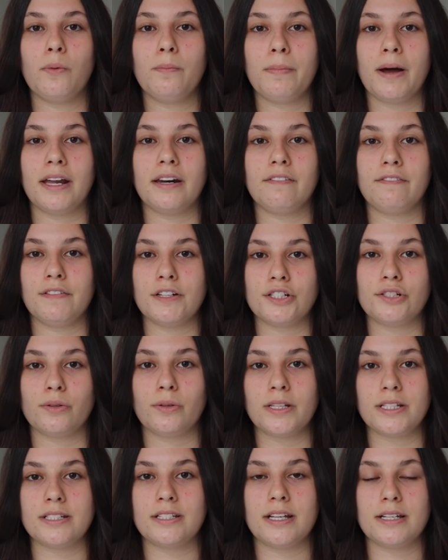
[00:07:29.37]

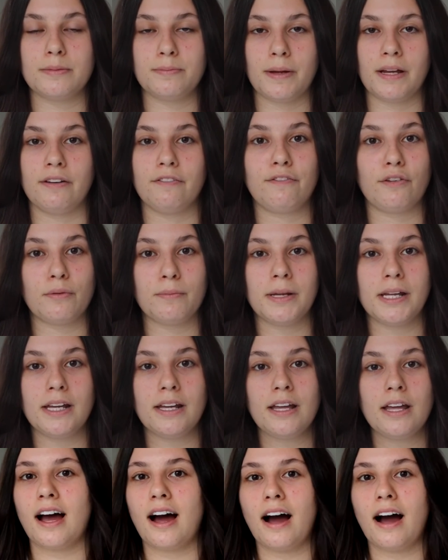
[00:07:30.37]
beneficial this has been for me.